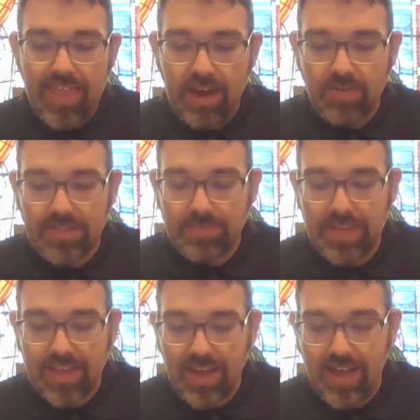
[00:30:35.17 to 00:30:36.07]
that was
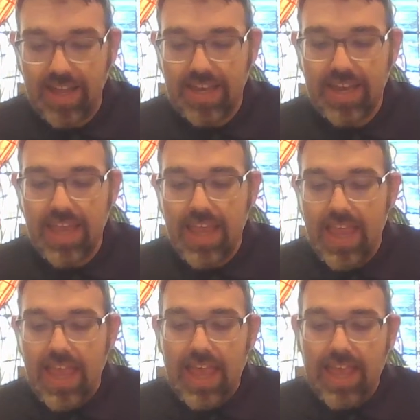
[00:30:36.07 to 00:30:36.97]
begun
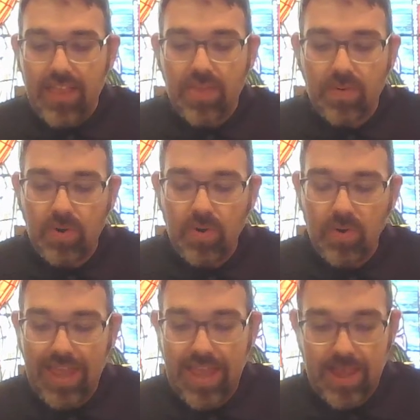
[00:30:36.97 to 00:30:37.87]

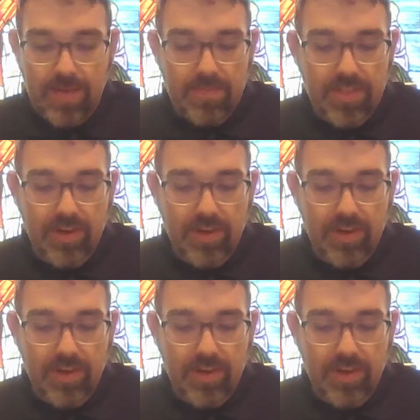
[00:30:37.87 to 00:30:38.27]
through him.